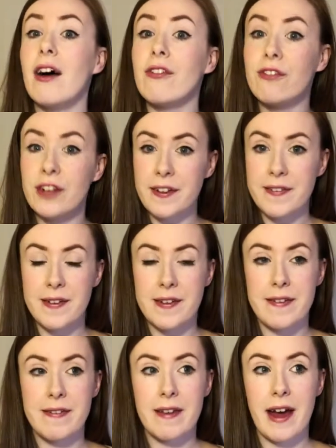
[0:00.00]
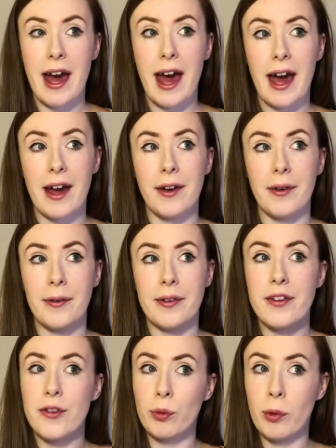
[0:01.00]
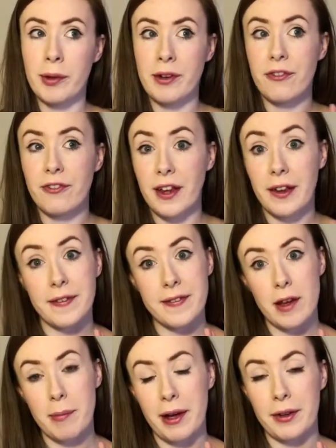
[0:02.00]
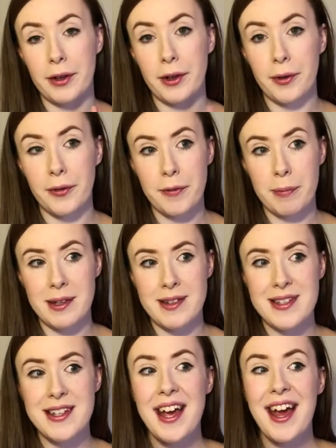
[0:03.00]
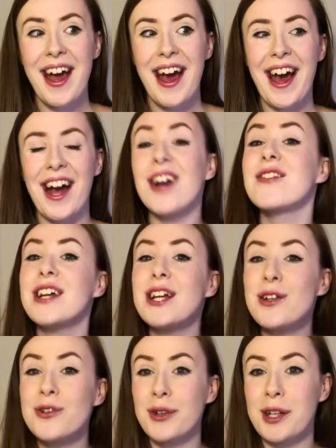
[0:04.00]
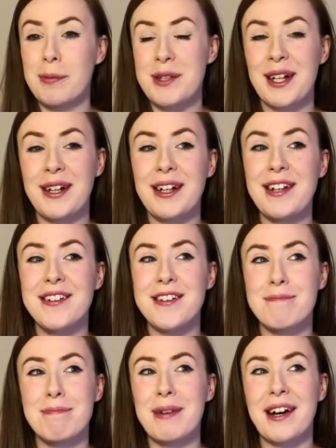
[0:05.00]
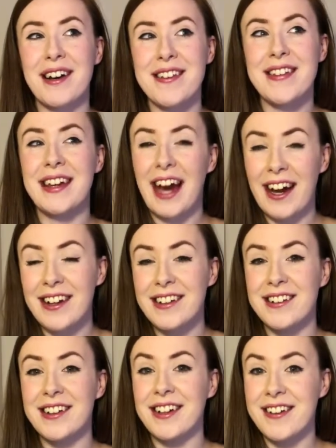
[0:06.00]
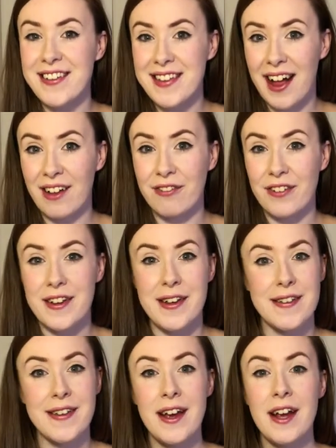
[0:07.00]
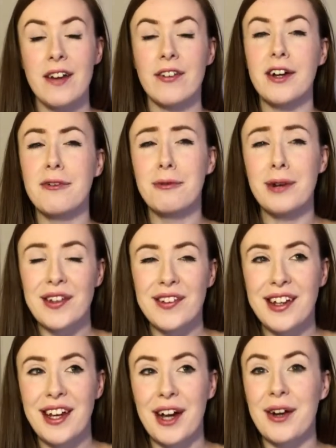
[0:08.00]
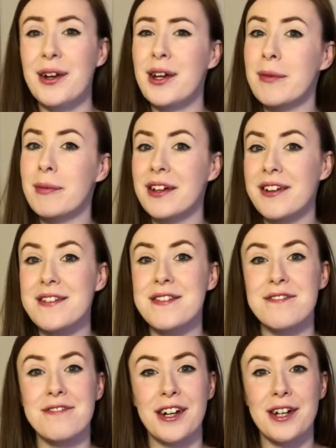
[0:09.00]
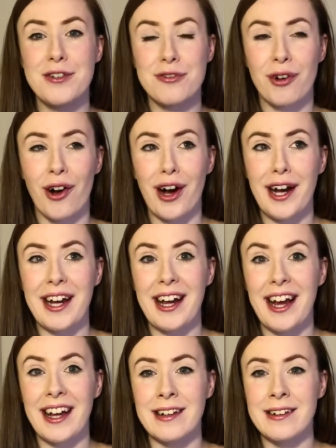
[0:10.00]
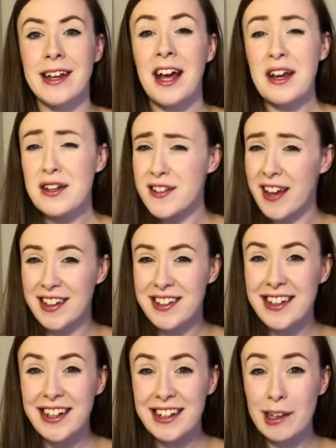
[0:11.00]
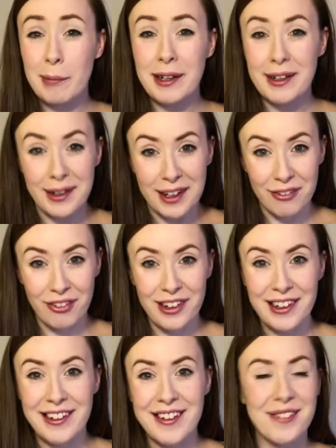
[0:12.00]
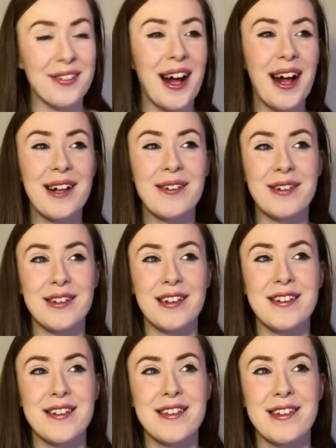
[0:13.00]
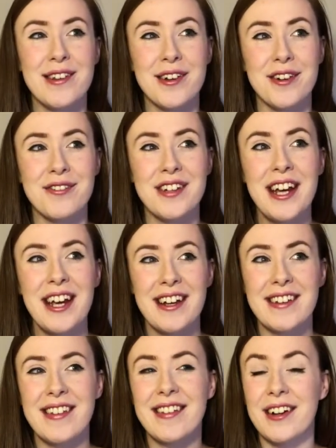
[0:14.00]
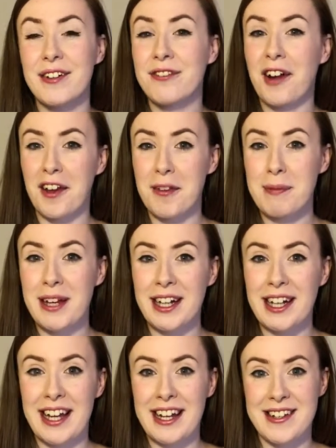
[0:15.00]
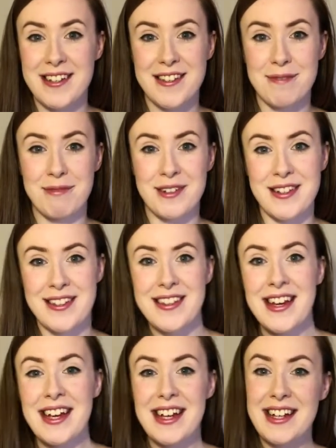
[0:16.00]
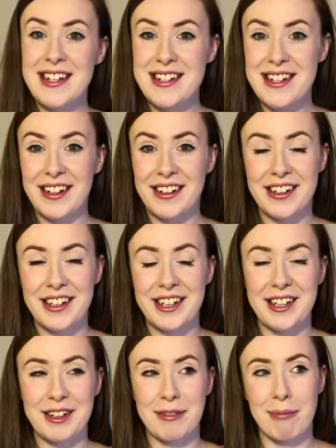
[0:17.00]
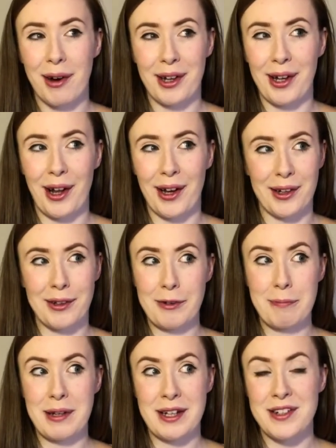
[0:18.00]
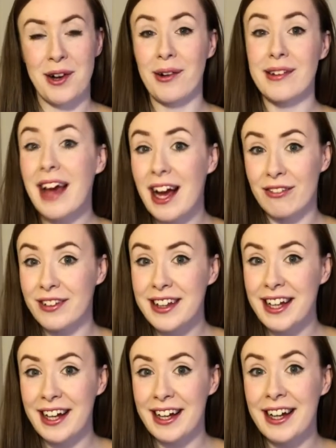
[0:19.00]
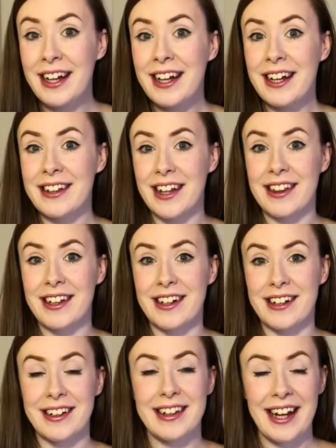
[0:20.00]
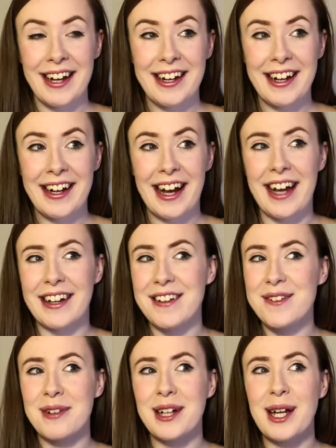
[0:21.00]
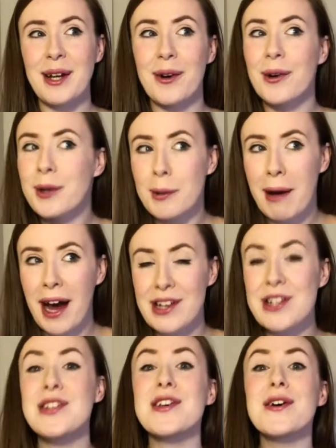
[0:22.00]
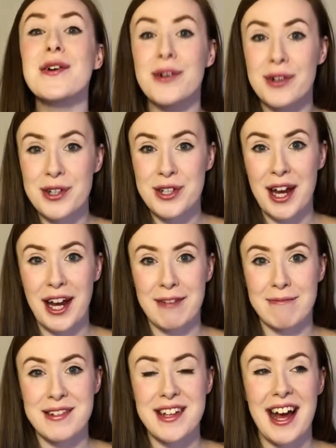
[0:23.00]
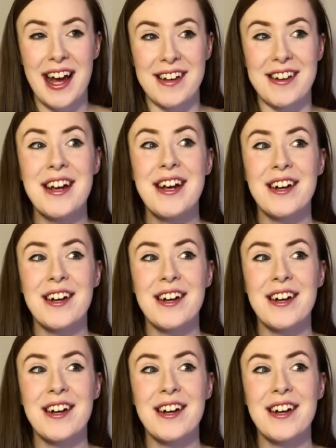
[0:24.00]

versus how this woman feels about her husband. I really enjoyed it, particularly just because the character herself is very witty and her humor is very dry, and she's actually a little bit evil as well, which I just loved because it's kind of nice being let into someone's interior monologue and just being told everything that they're thinking. And it's really unabashed, unashamed, and